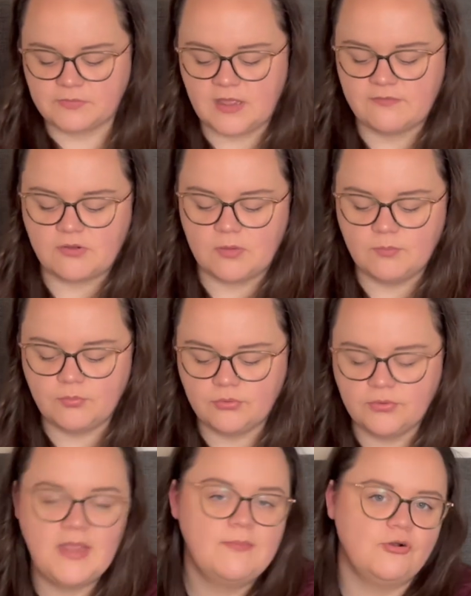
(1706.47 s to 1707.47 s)
I've gone
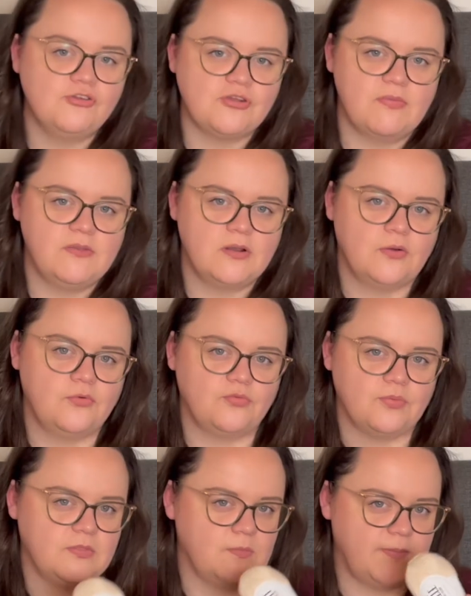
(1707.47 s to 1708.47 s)
pretty much on the nose
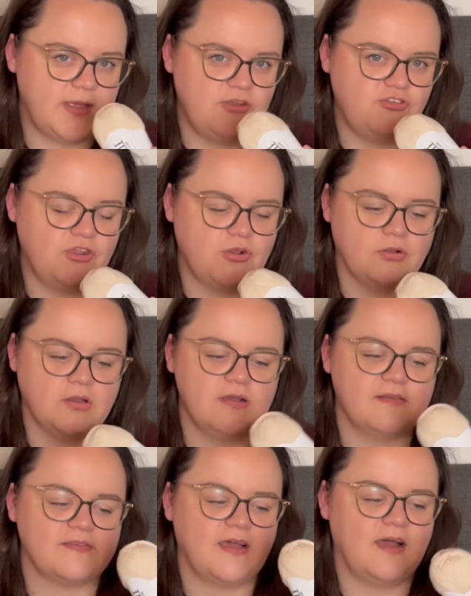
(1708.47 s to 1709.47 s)
with the beigey colour
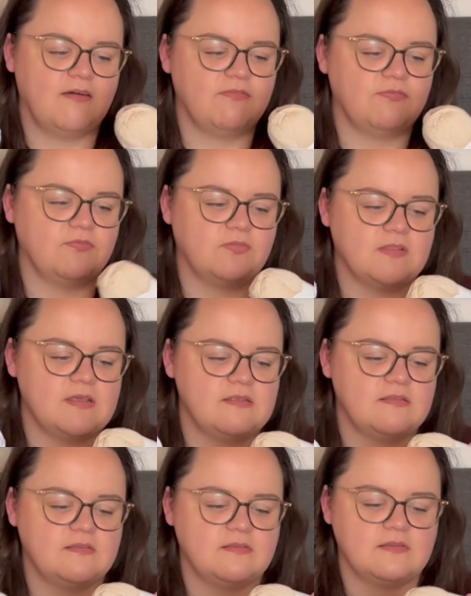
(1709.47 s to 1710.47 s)
because I have
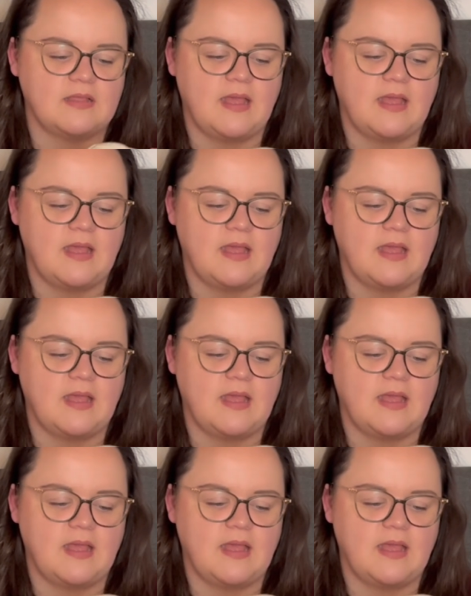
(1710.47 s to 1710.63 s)
this